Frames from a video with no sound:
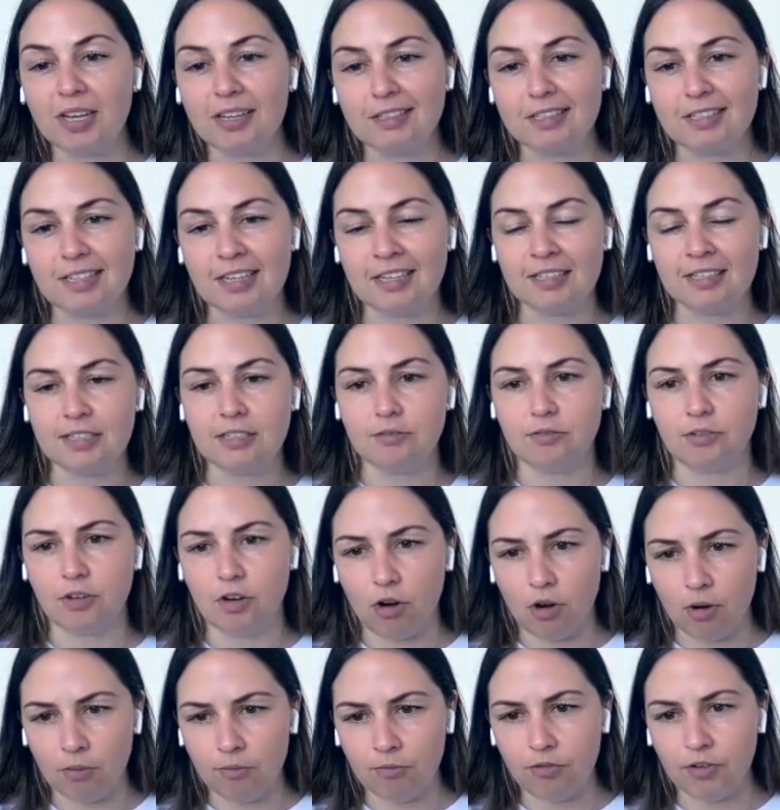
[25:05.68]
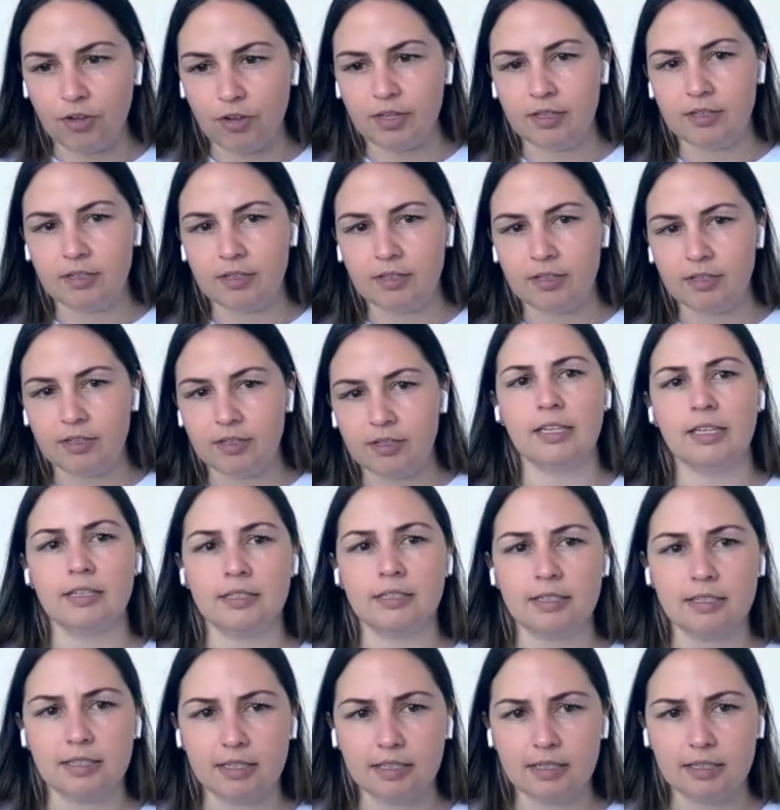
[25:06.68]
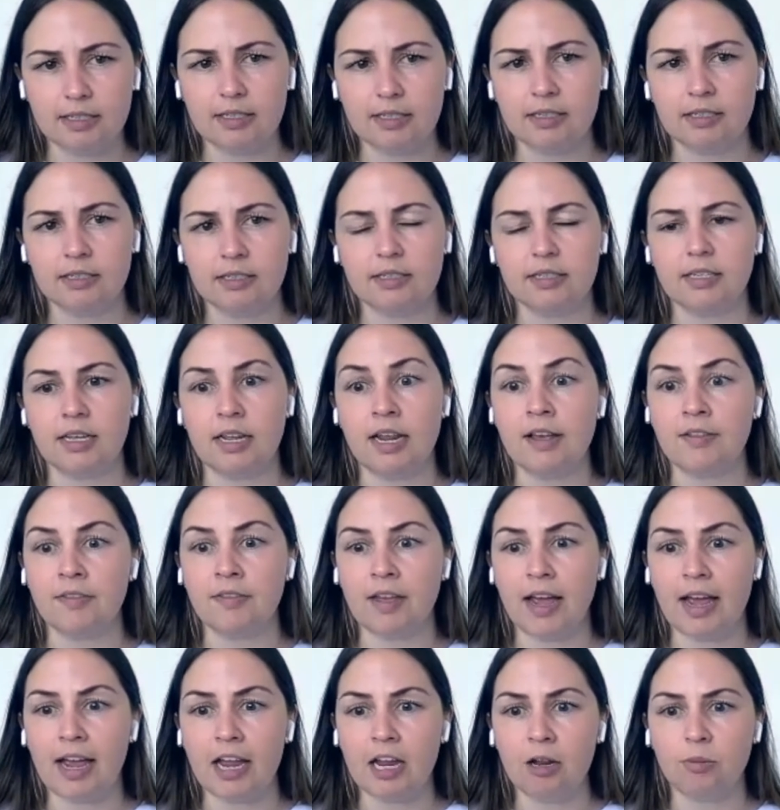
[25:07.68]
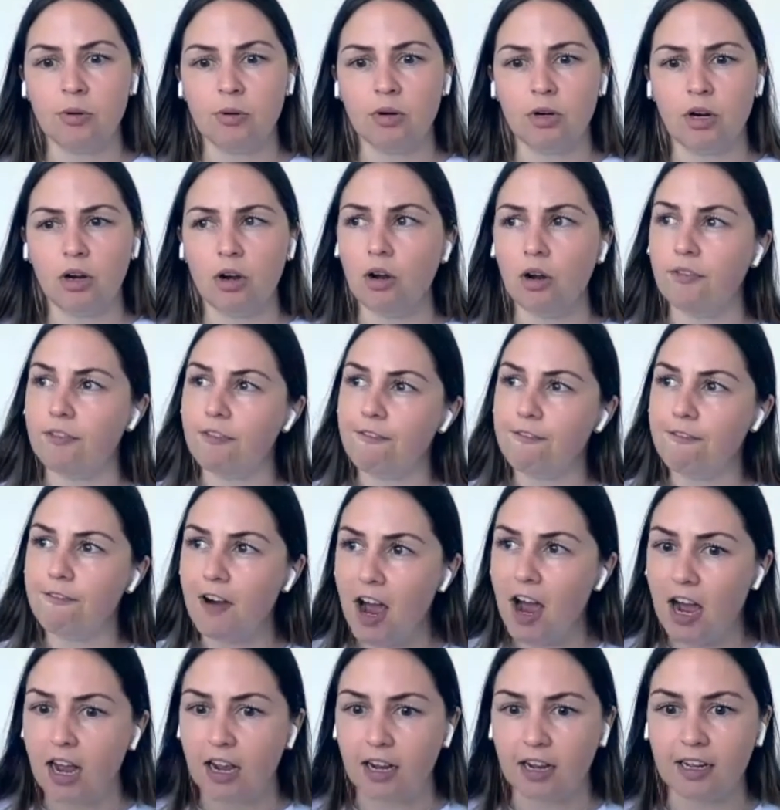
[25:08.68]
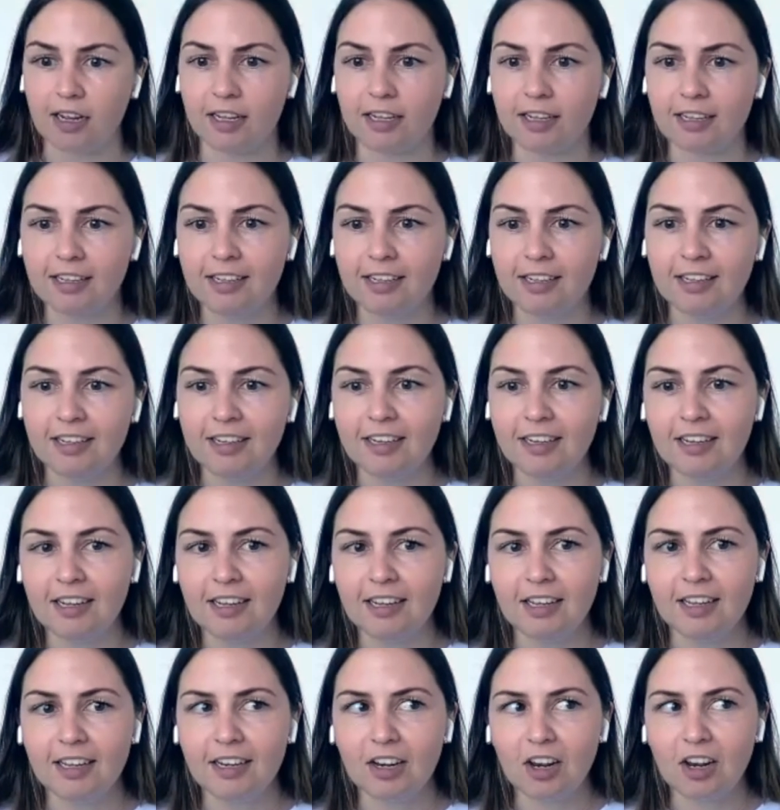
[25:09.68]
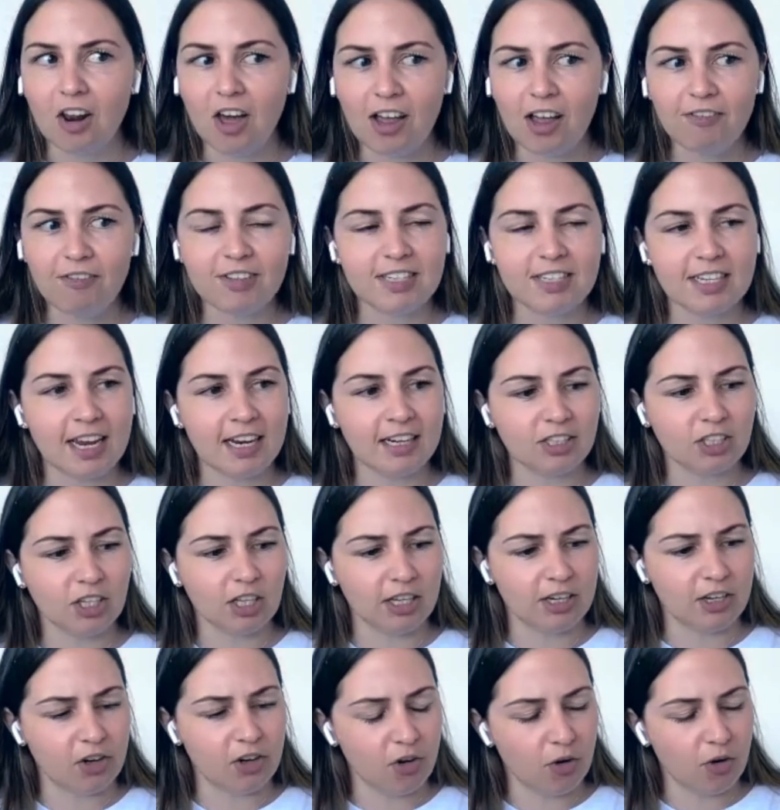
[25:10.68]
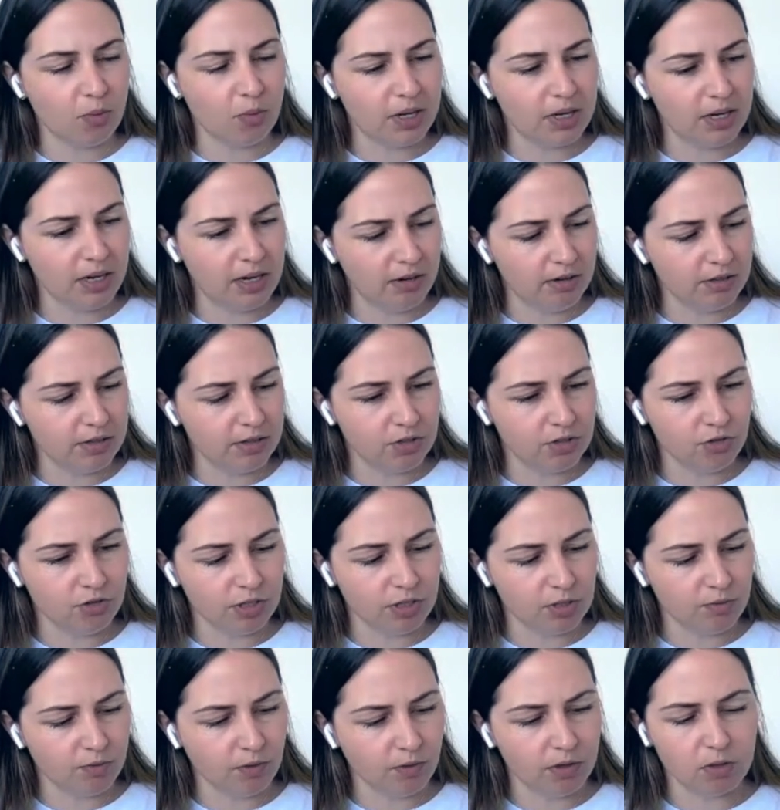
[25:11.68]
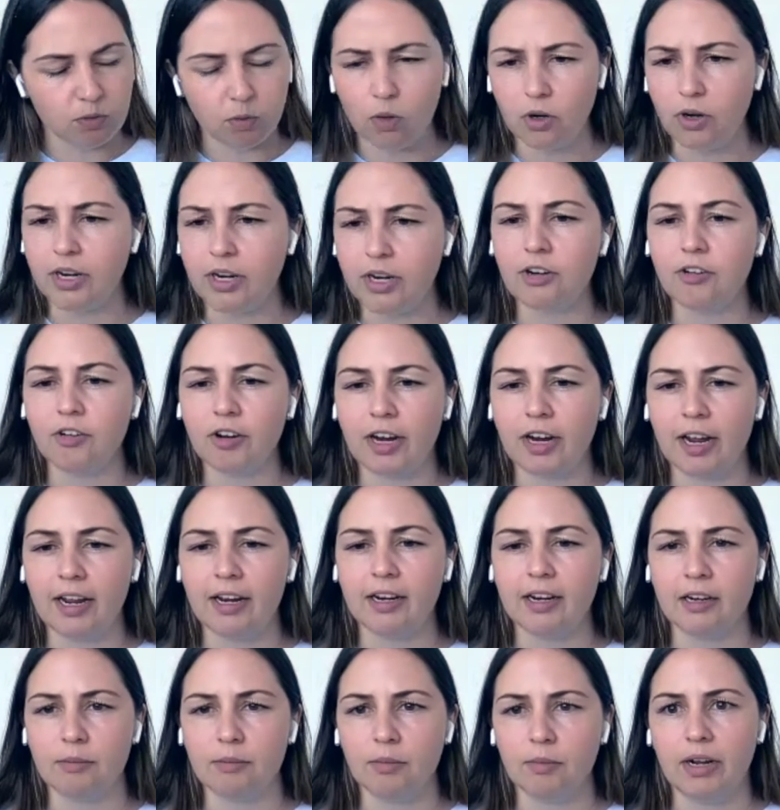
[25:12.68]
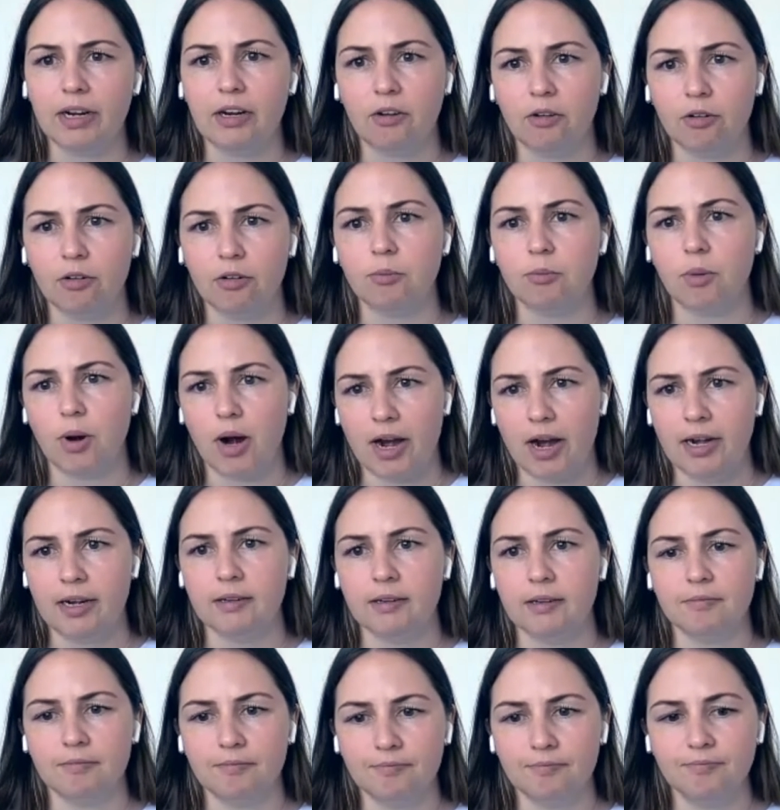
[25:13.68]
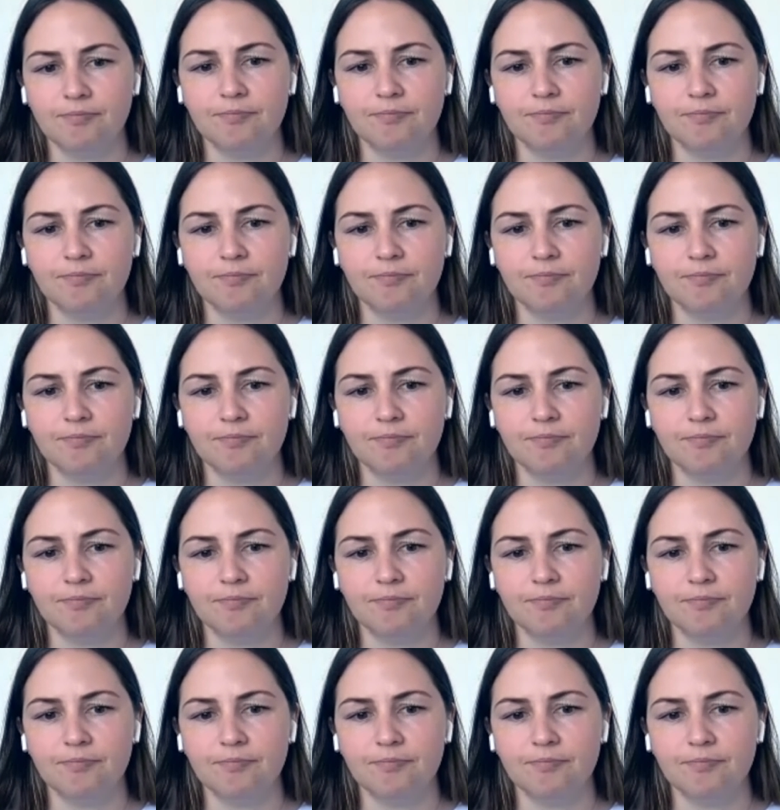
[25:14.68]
that sense of confidence and consistency, and they're able to go, fuck, life is actually nowhere near as stressful as what I create in my own brain.